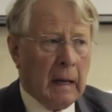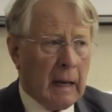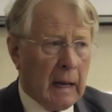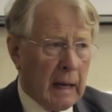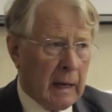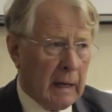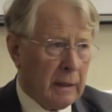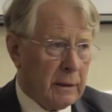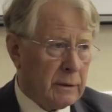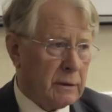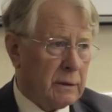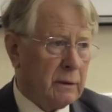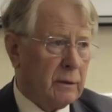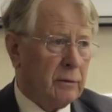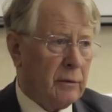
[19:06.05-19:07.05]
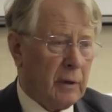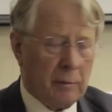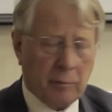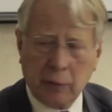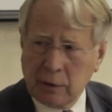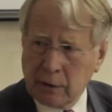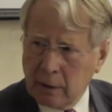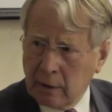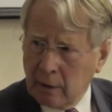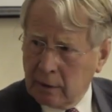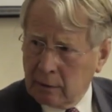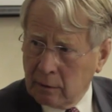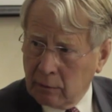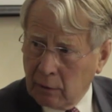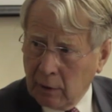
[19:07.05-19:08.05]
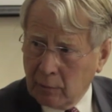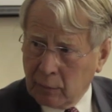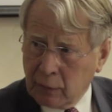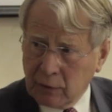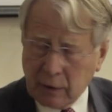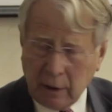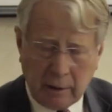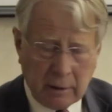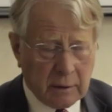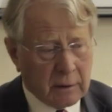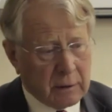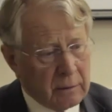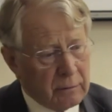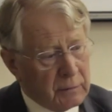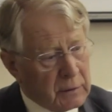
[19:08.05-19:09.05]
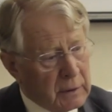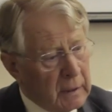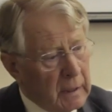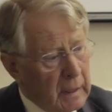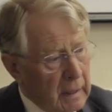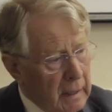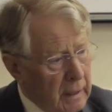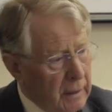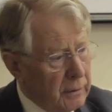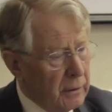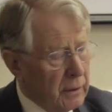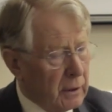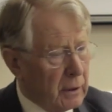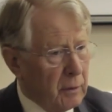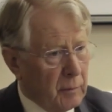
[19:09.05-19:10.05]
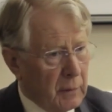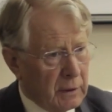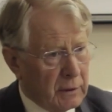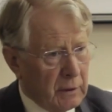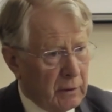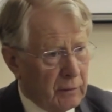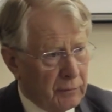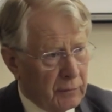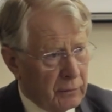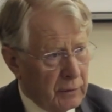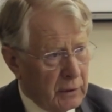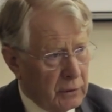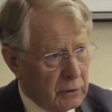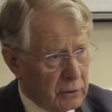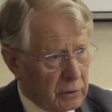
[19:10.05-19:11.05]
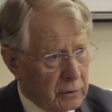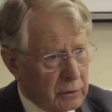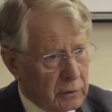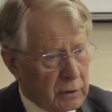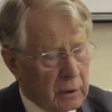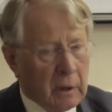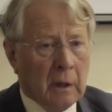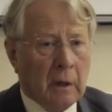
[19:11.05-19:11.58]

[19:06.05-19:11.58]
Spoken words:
has representatives in the Committee of the Regions.